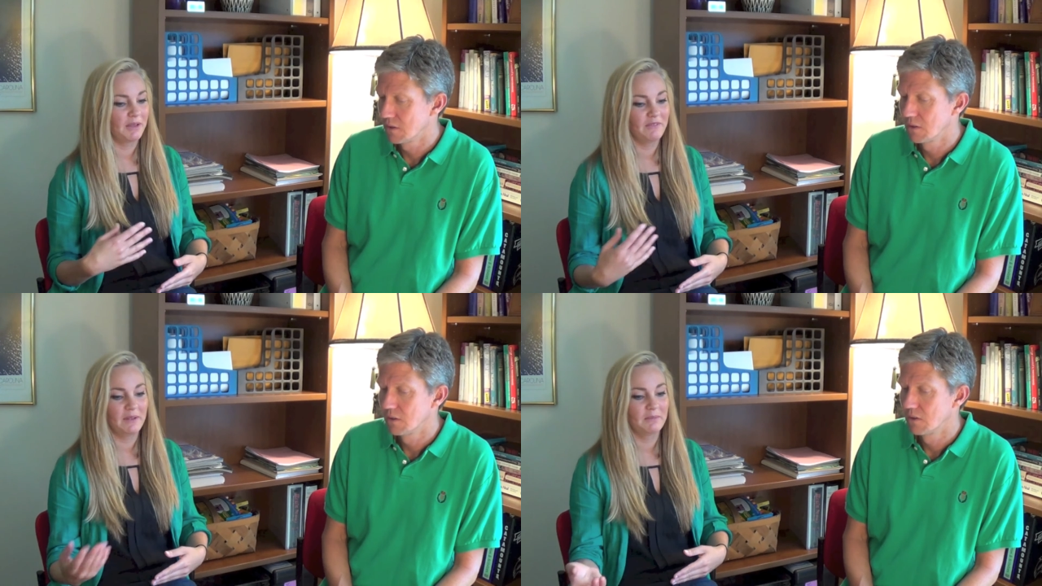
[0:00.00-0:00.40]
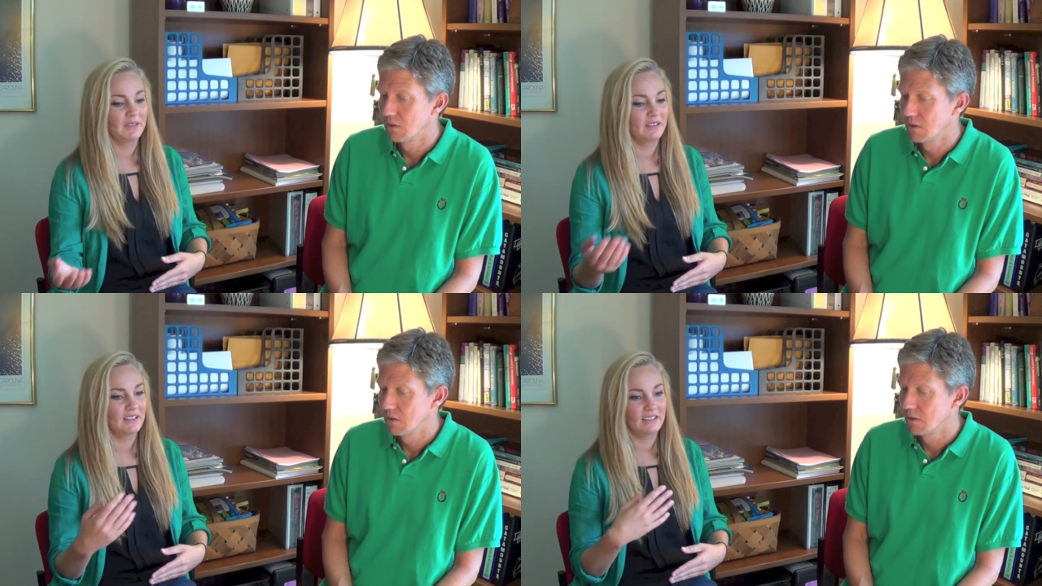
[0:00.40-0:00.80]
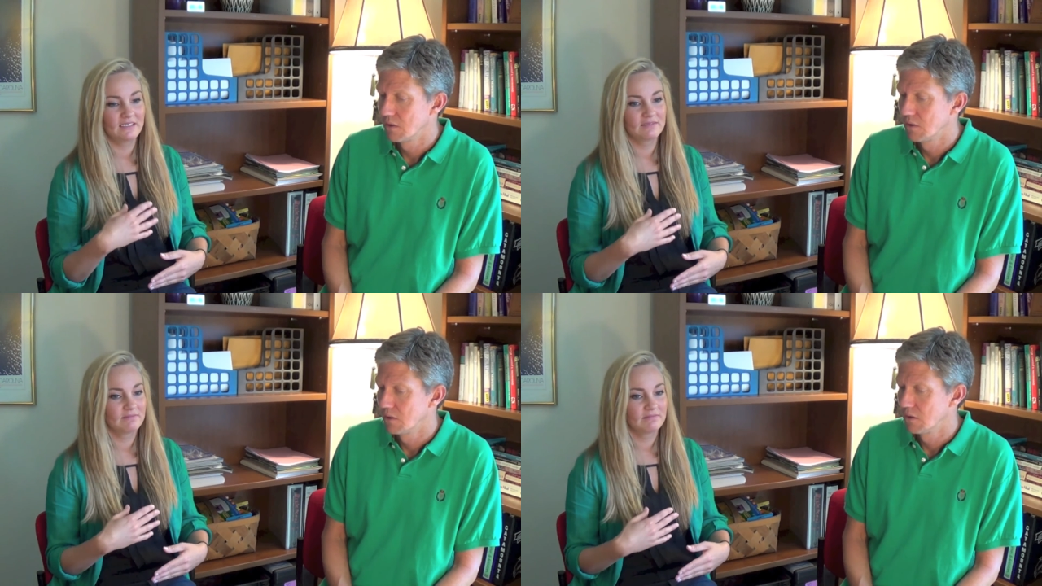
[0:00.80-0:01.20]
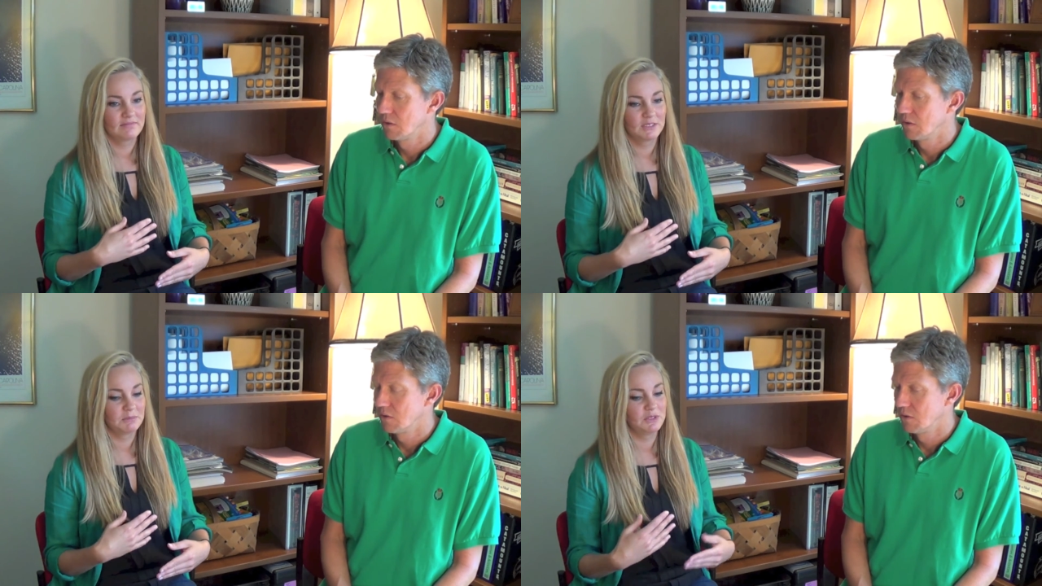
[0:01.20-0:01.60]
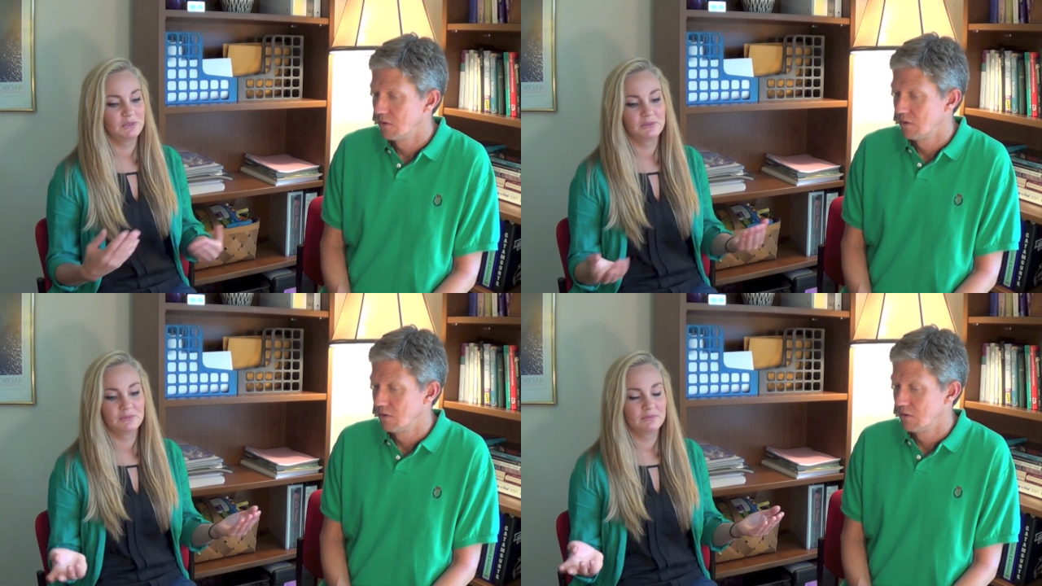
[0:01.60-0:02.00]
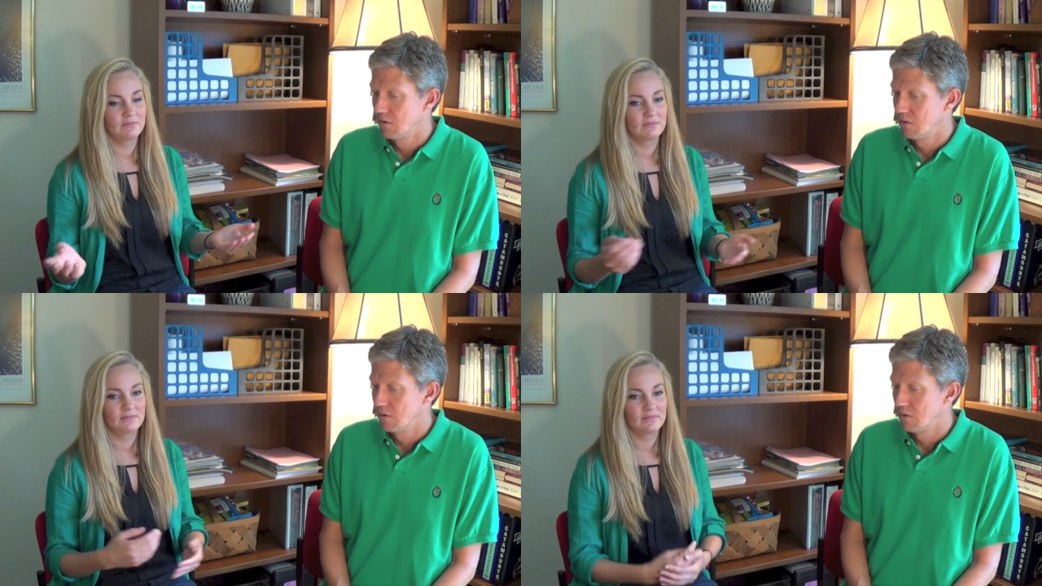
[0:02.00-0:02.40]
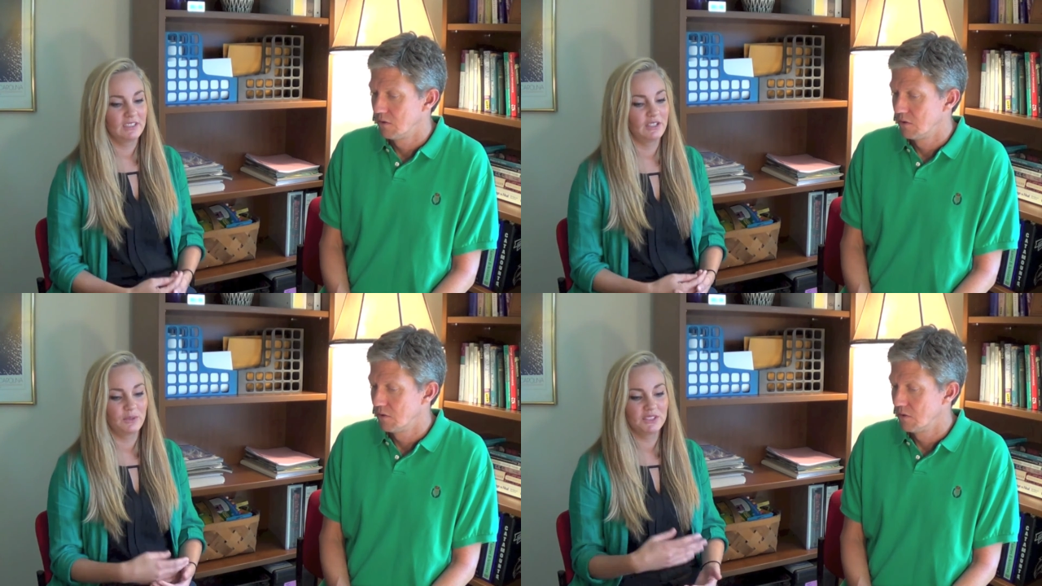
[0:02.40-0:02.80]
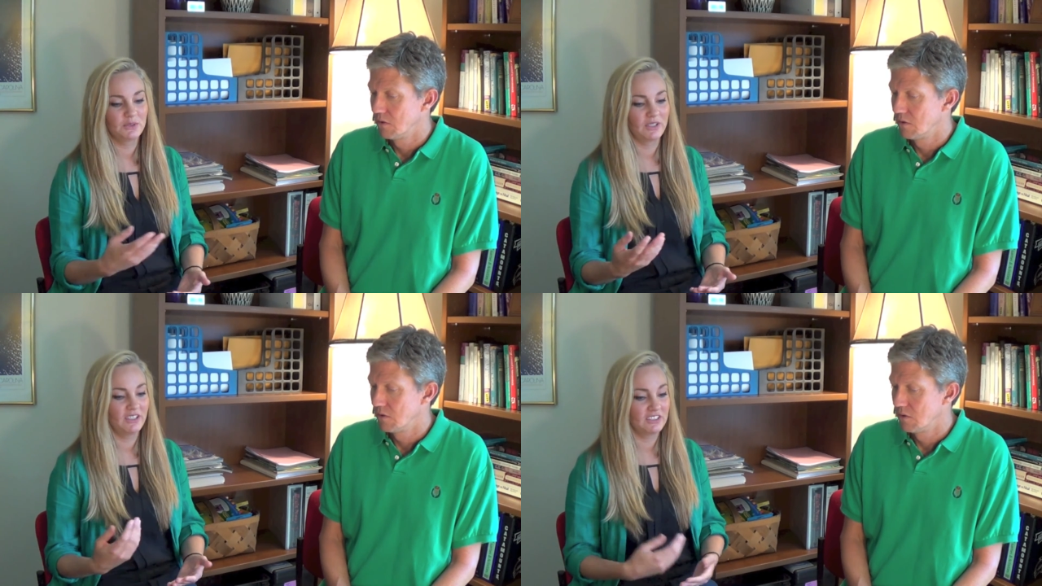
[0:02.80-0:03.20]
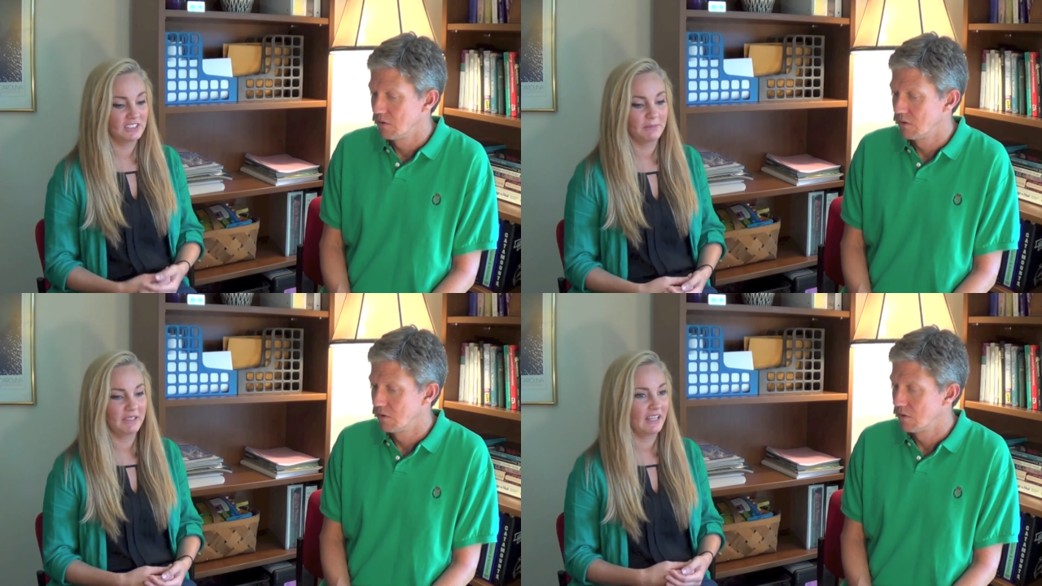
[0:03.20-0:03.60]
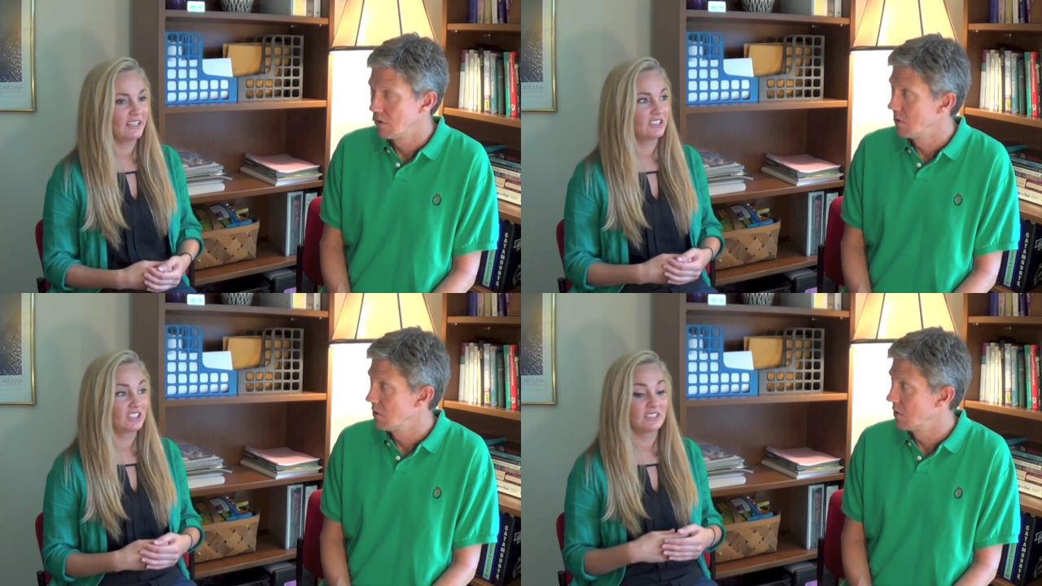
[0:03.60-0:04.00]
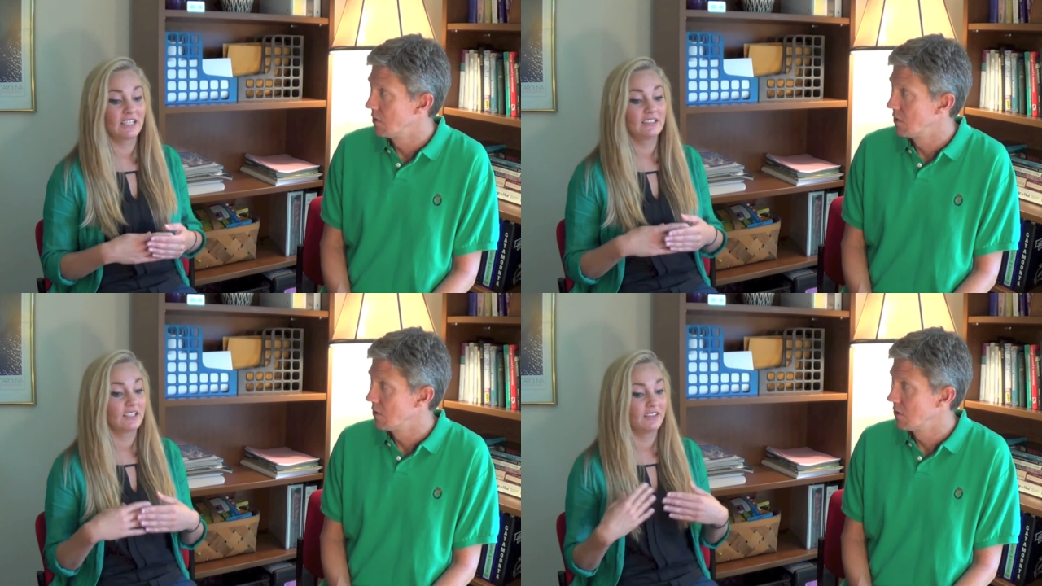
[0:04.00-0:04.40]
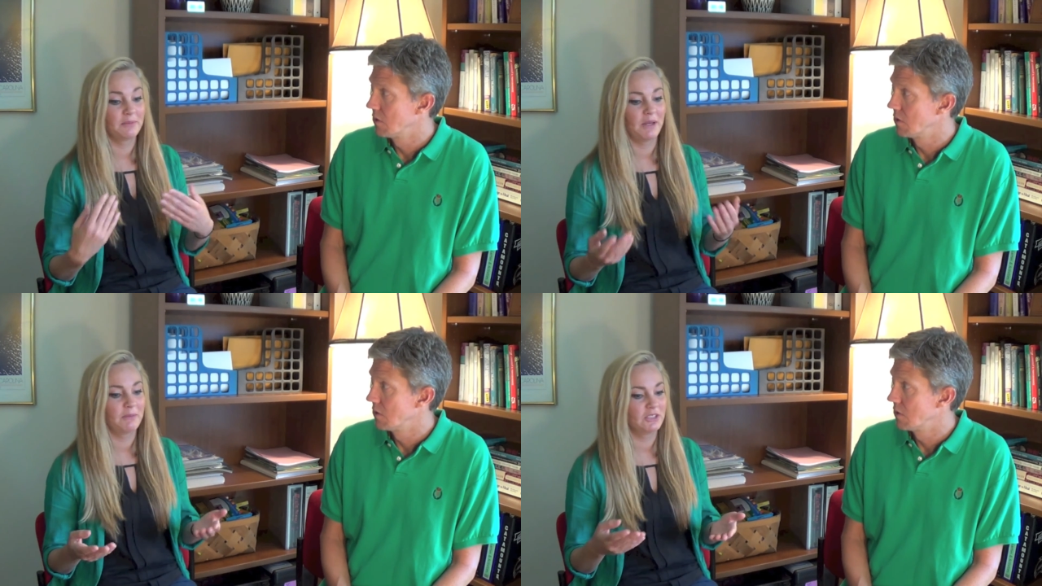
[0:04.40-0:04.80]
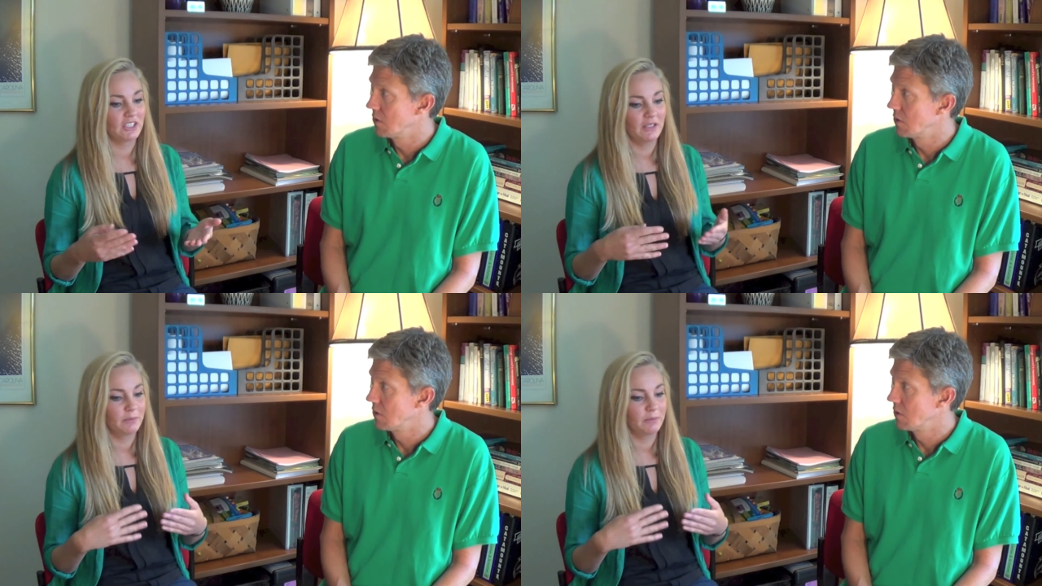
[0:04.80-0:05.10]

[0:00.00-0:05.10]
Speaker 1: in my family, like some new, you know, a story or something, I could just like tell them how much I